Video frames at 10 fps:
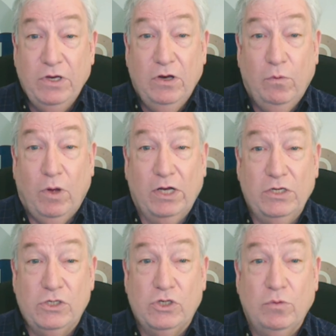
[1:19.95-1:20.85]
While
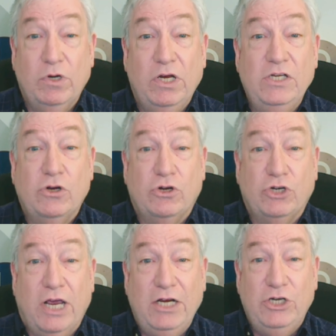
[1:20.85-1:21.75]
consumer needs are
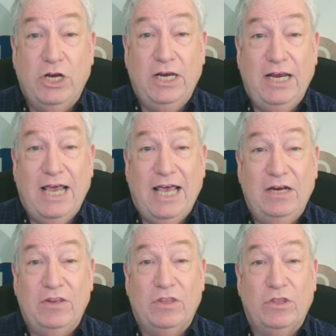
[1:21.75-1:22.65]
changing, he
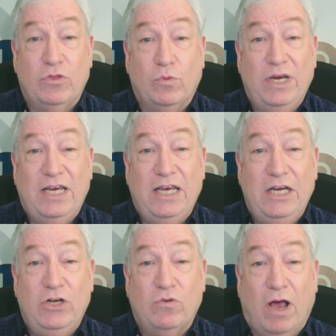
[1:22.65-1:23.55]
added, the three key
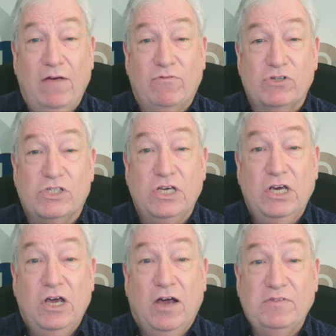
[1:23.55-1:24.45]
drivers
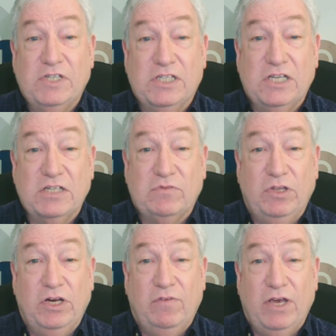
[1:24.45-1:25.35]
of successful
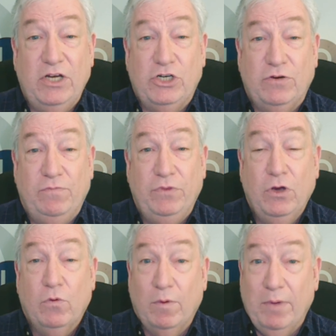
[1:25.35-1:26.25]
innovation
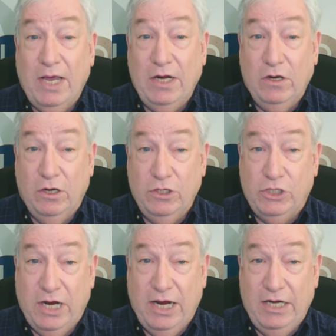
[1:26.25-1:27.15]
remain
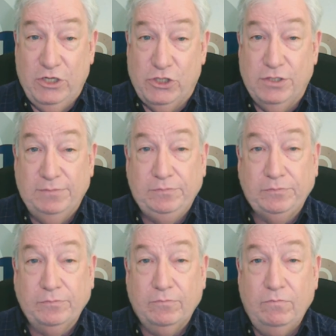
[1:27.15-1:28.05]
unchanged.
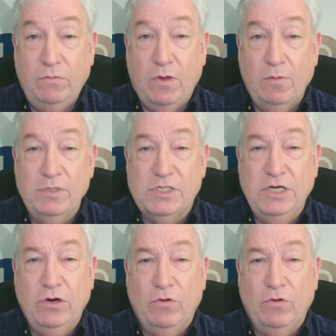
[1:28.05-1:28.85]
Macedo